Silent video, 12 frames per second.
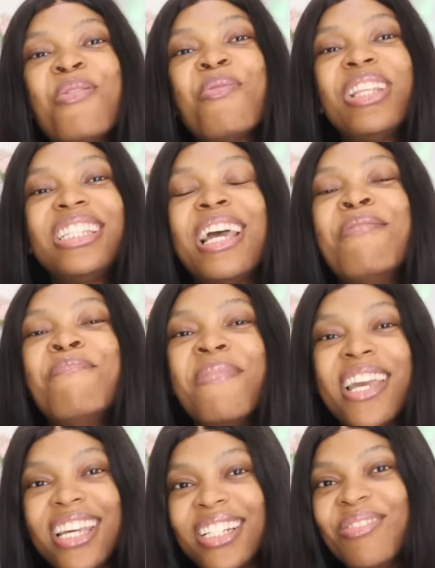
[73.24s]
with the
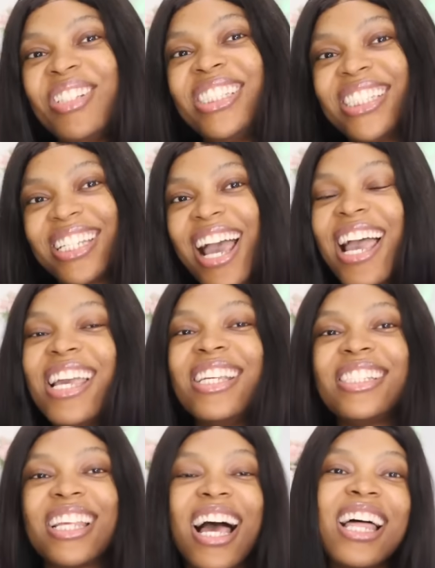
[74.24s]
men, with the
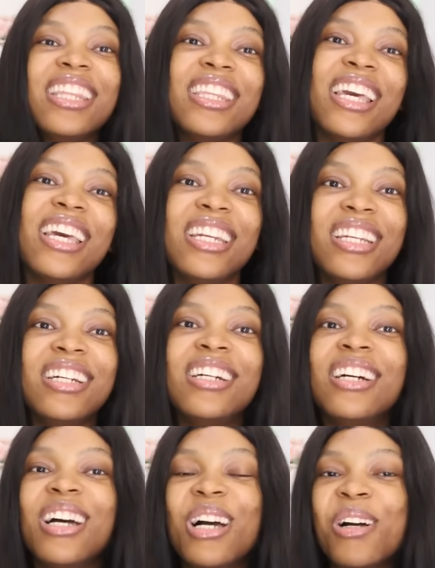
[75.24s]
guys, and then
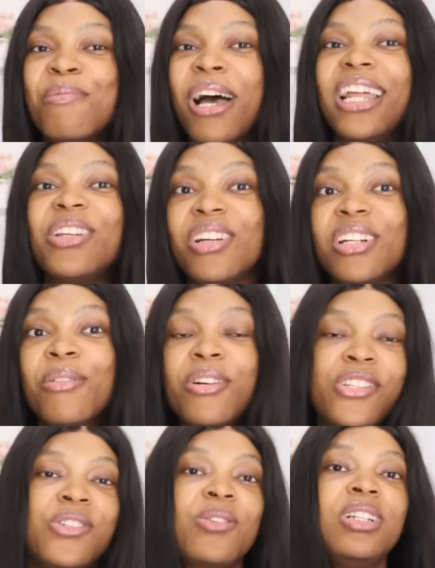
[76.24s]
um, Adekunle
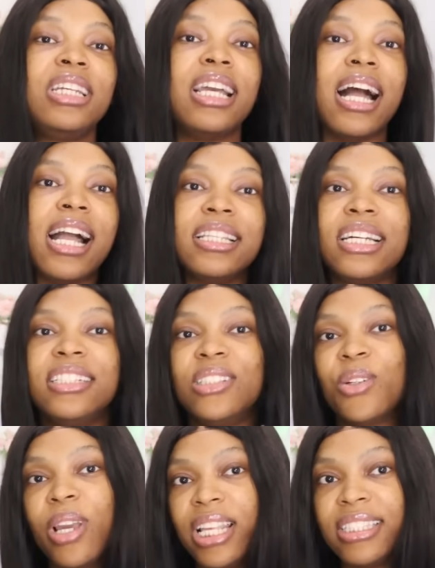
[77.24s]
was the only guy that
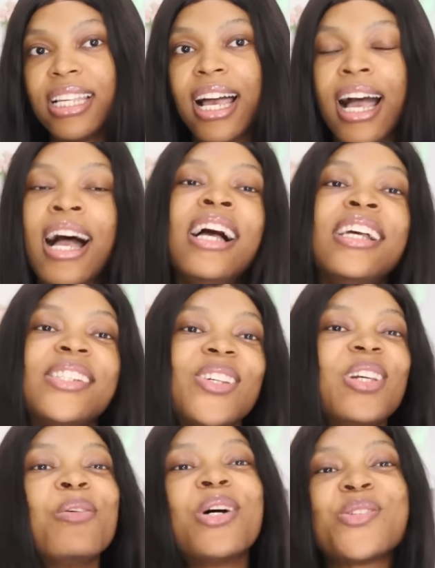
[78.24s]
did not enter.
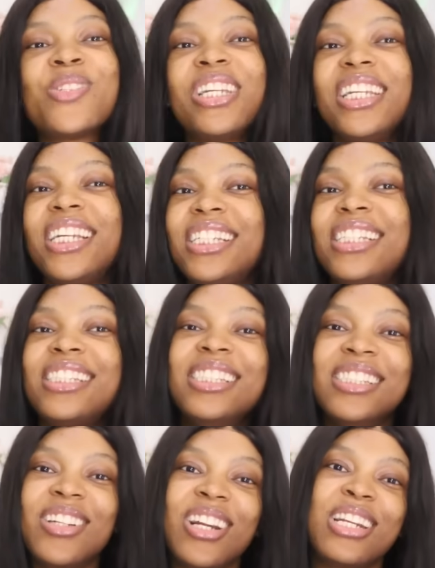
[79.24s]
So he was with the ladies,
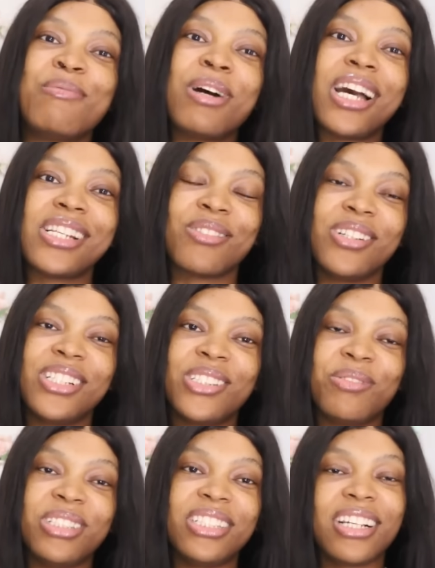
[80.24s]
Tolani Baj
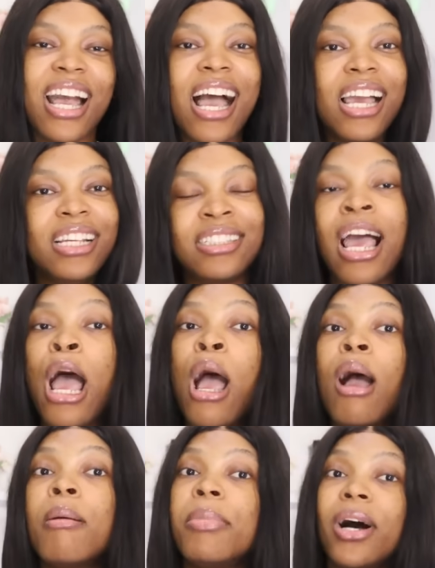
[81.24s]
was with the guys.
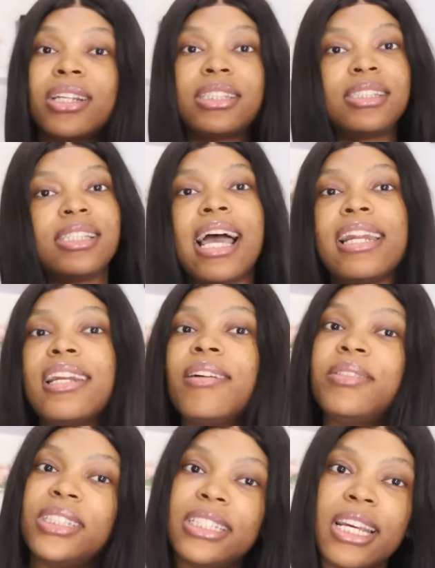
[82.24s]
But at the end
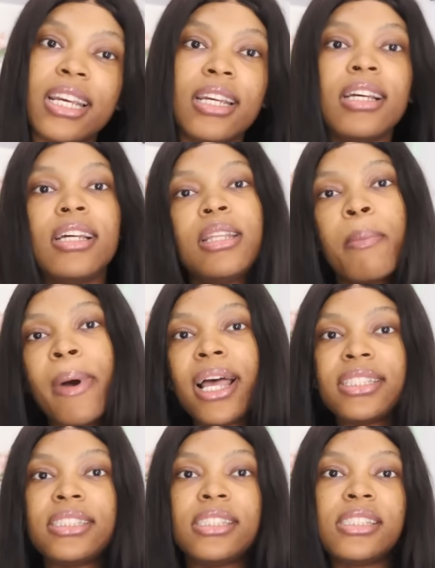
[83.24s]
of the day, the
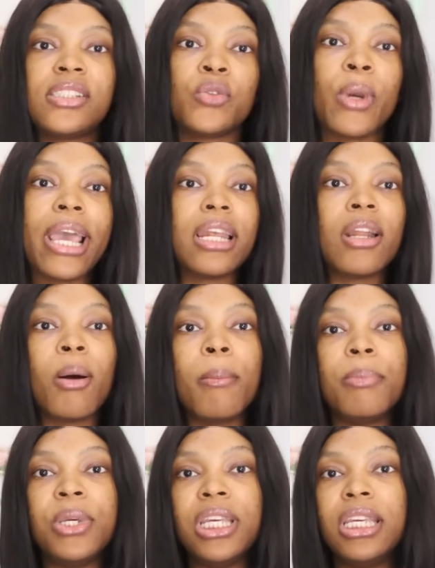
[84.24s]
party still ended
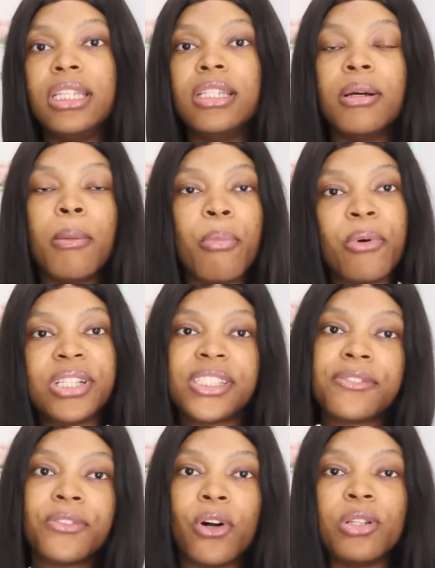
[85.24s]
up being
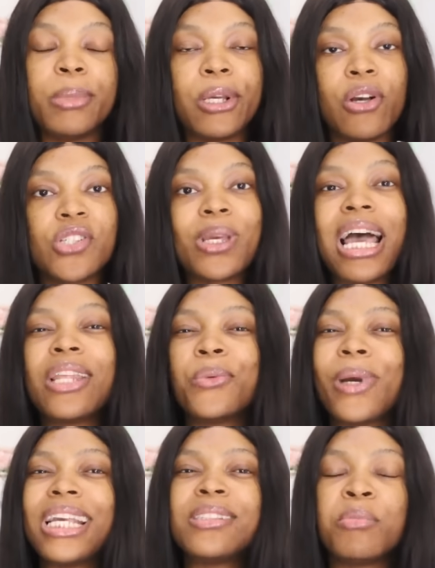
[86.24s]
pretty fun because we had
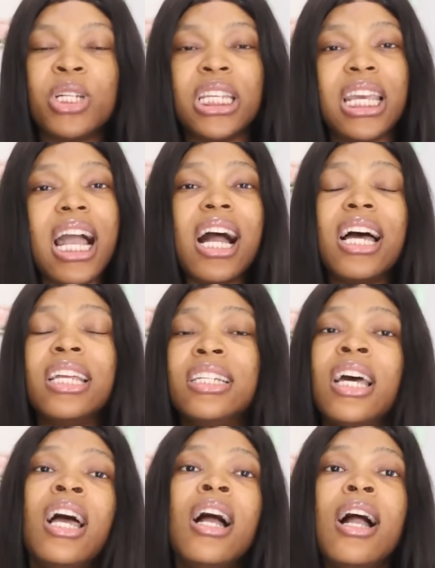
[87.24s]
White Money
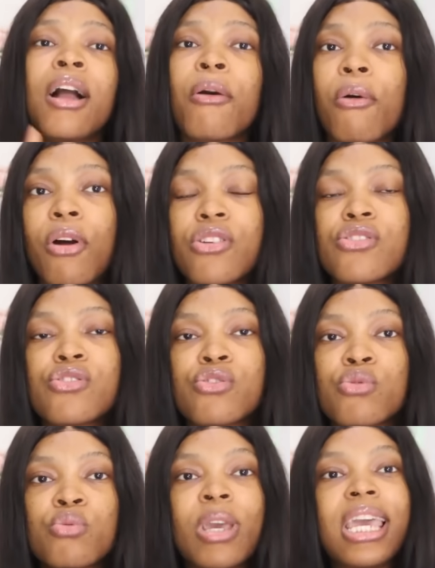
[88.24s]
and
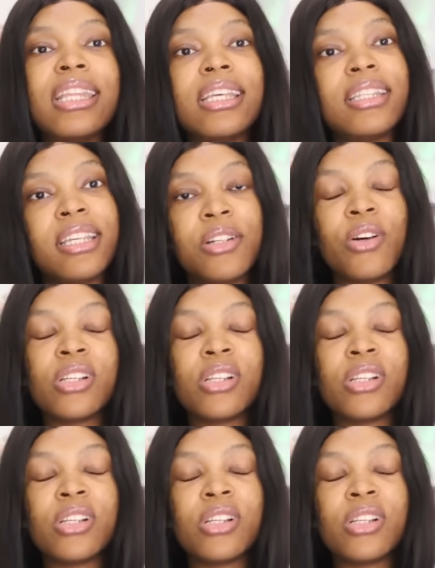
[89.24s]
Cross to entertain